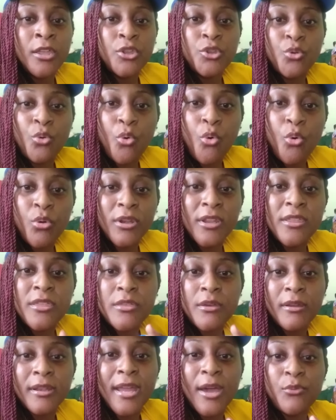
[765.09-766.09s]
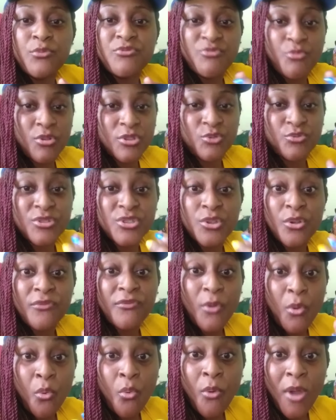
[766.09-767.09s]
you only thought that was
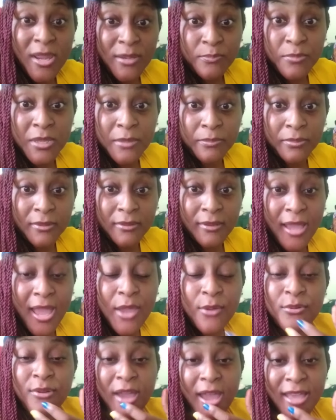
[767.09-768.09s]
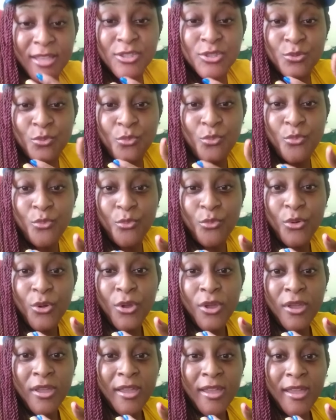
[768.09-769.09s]
reserved for white people. I too,
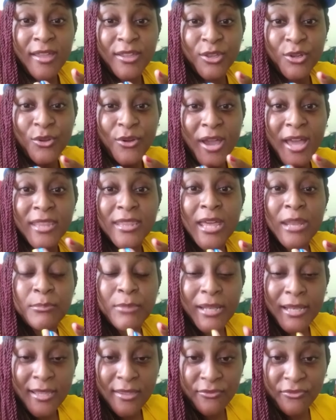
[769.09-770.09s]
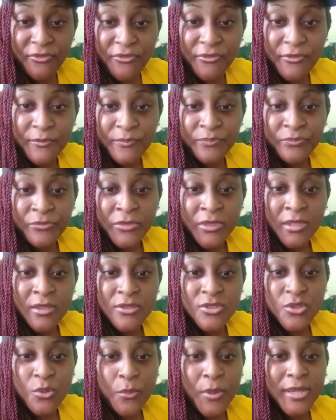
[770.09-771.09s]
had that belief.
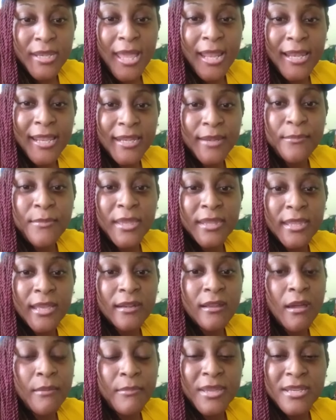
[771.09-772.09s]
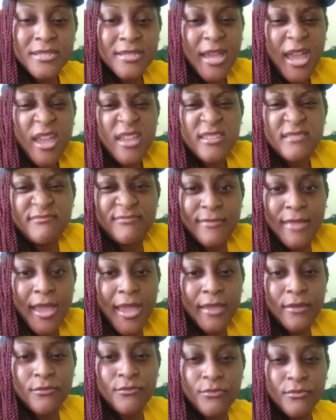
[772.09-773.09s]
So when that lady made that comment, I
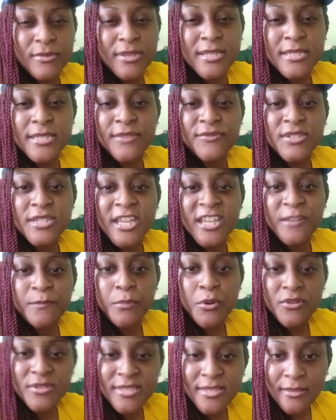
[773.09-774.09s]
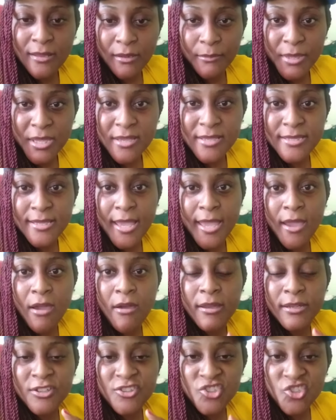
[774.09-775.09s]
didn't even take it personal because I
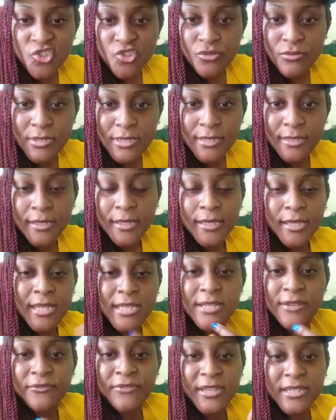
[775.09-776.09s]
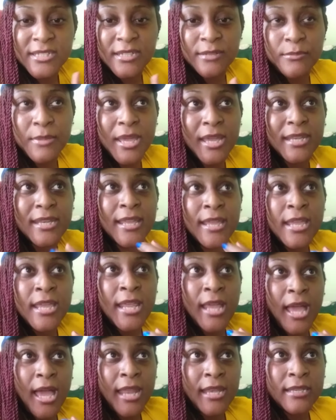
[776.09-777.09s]
understood it affected me.
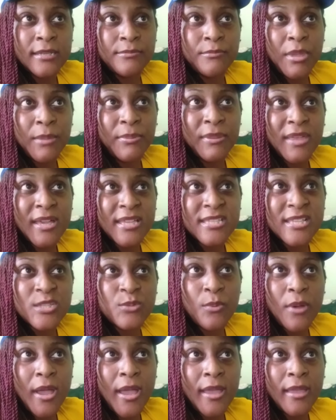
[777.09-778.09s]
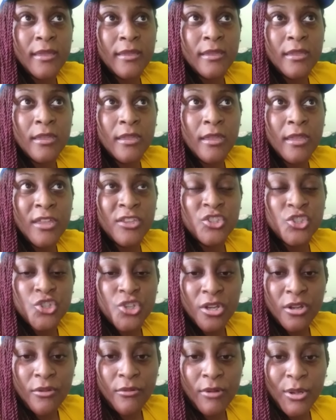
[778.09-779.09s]
And maybe that is why, in
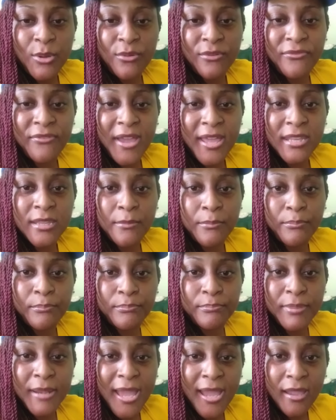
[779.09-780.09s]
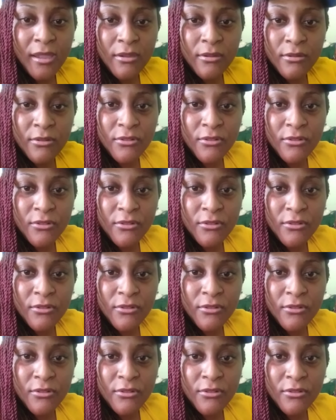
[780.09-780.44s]
general, you'll find the black